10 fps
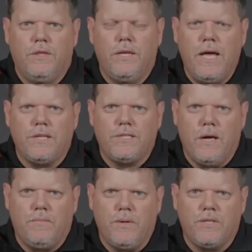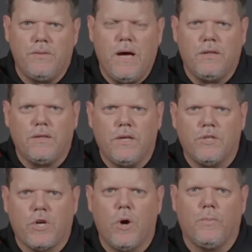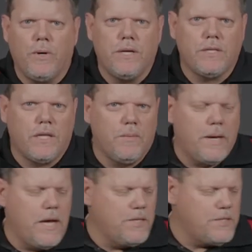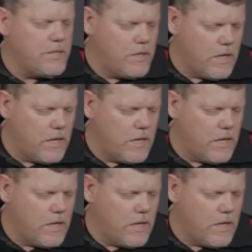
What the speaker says: The next step is to mount the scope rings on the base.